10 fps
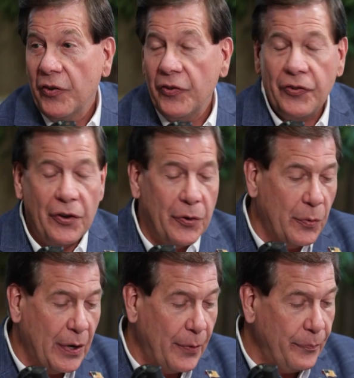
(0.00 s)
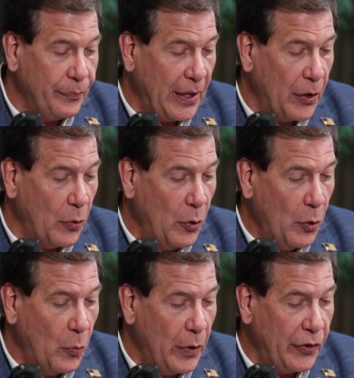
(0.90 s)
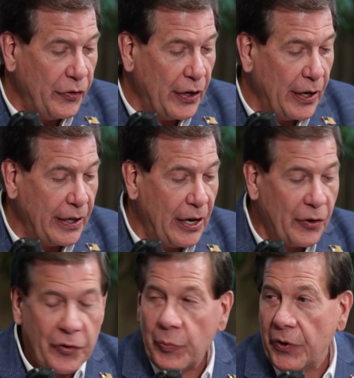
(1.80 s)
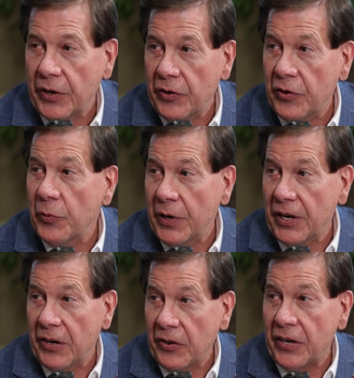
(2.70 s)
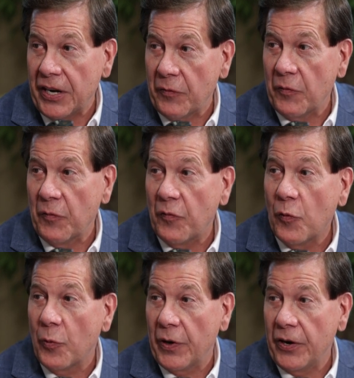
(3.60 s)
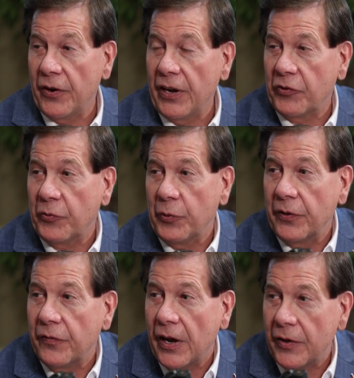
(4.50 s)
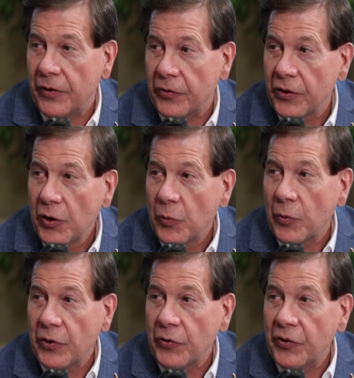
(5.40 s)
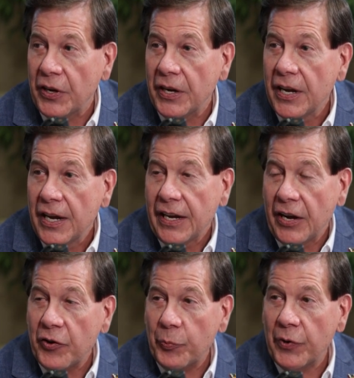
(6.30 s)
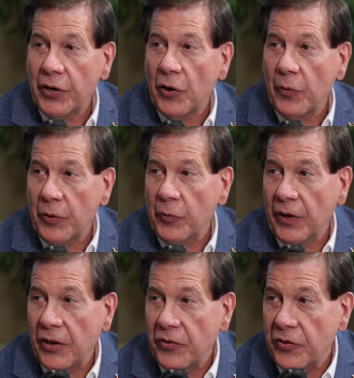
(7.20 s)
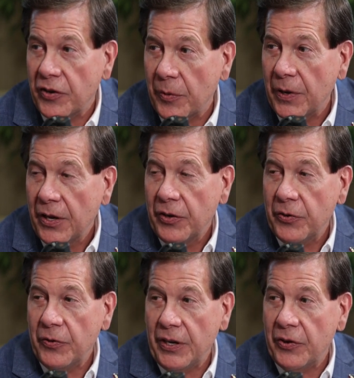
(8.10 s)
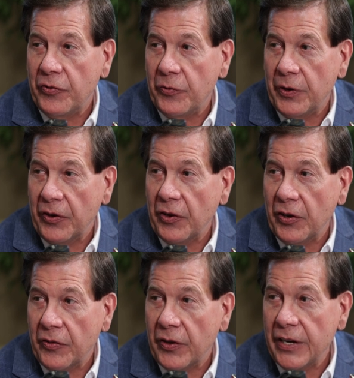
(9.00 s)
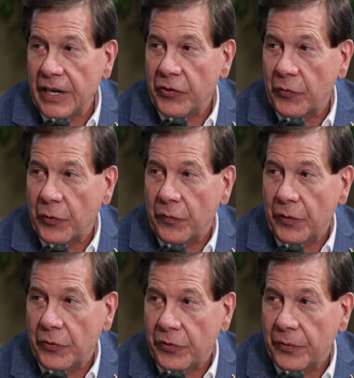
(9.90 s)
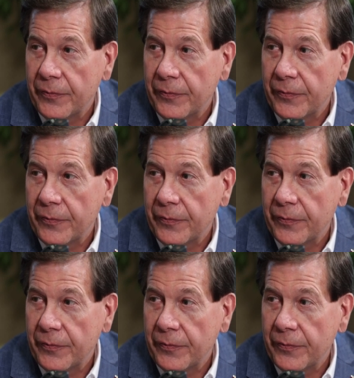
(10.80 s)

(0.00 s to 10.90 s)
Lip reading: So, what is CareSpring doing and looking forward here the next 3 to 5 years? Where do you see CareSpring going in relationship to the industry and the needs for the future?